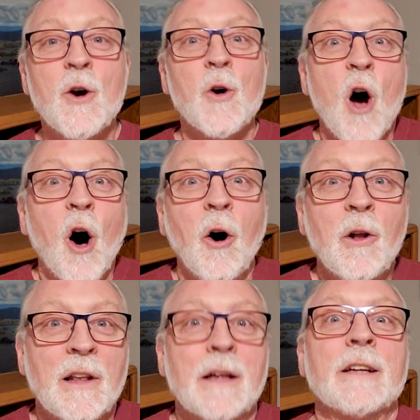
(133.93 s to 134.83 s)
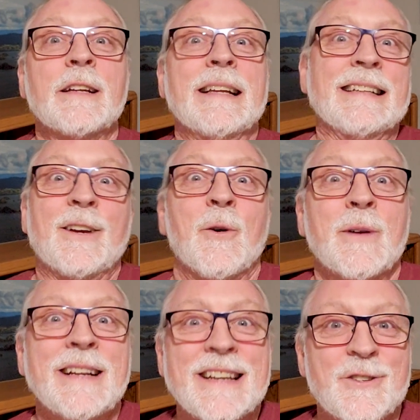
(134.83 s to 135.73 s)
all, and
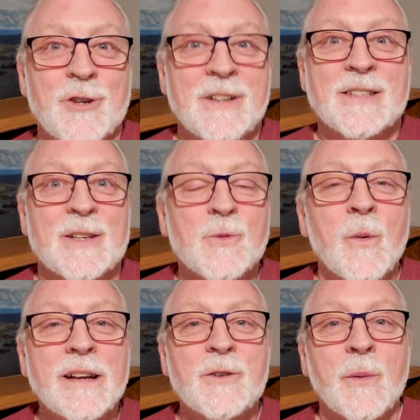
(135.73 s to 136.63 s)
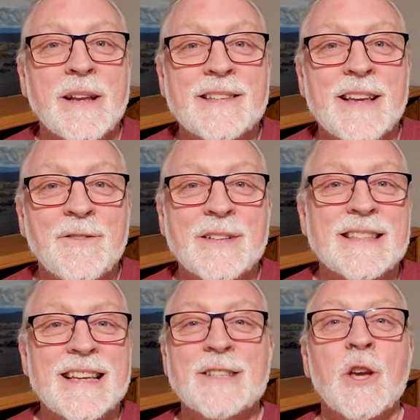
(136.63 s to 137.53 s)
according to Genesis 1:27
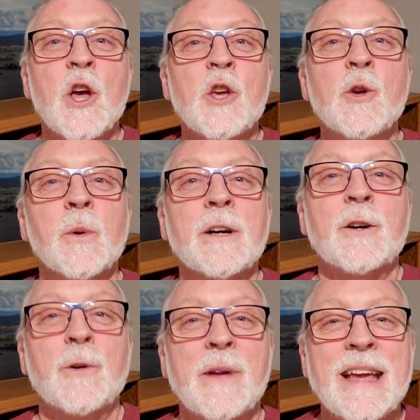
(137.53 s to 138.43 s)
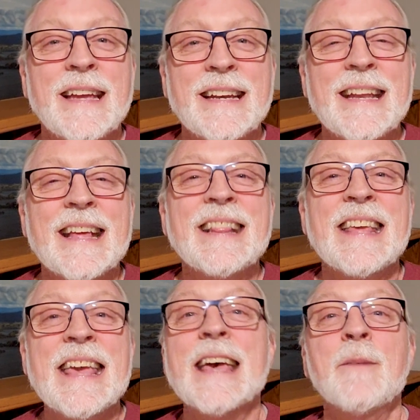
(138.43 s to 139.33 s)
says, you were created in
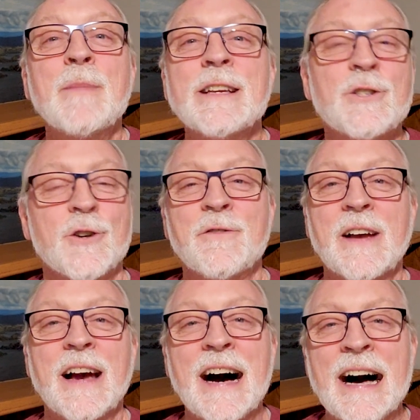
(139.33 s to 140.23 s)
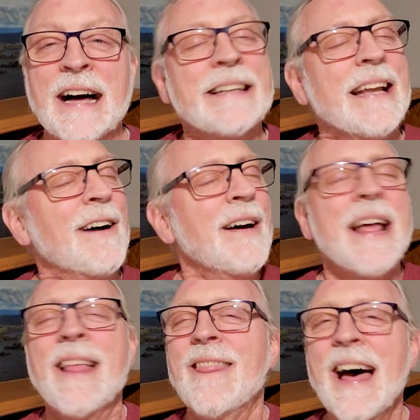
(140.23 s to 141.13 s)
the image of God. Now
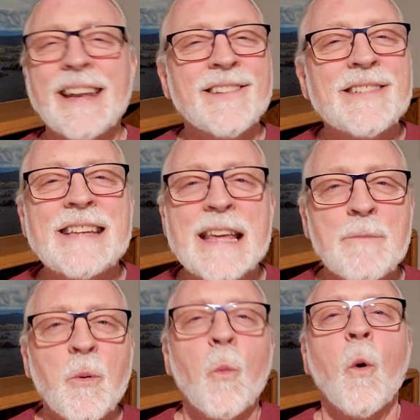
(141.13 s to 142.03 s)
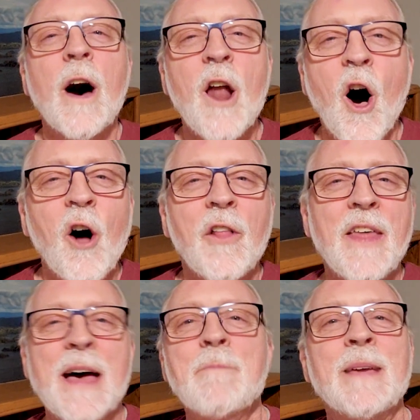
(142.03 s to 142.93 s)
that is deep, what all
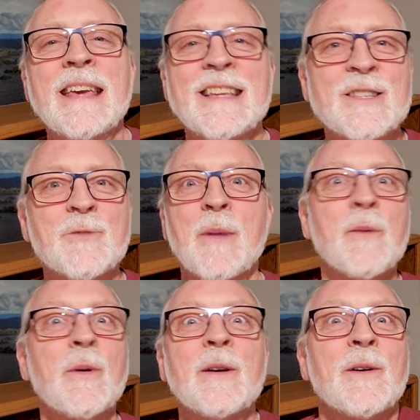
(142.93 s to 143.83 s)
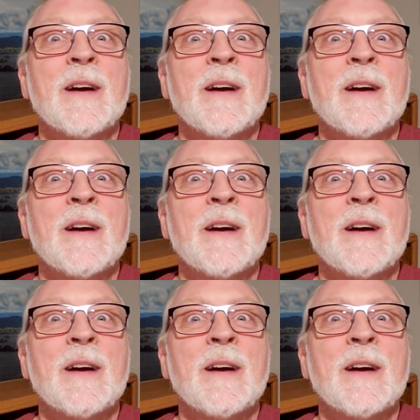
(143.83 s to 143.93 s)
that means, but we